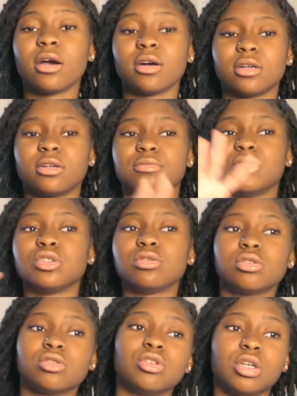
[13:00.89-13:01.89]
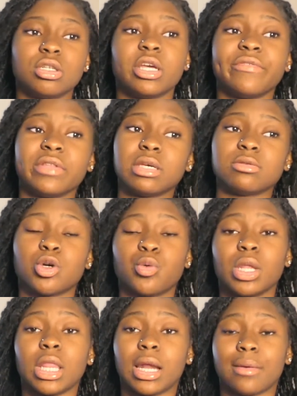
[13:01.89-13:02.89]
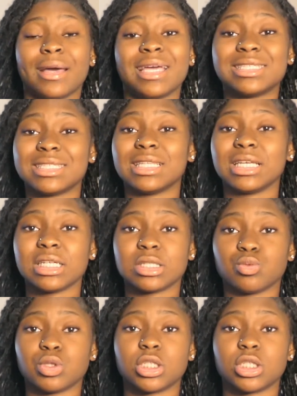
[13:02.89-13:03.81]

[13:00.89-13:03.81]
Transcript: YouTube Studio definitely keeps up with a lot of my analytics, which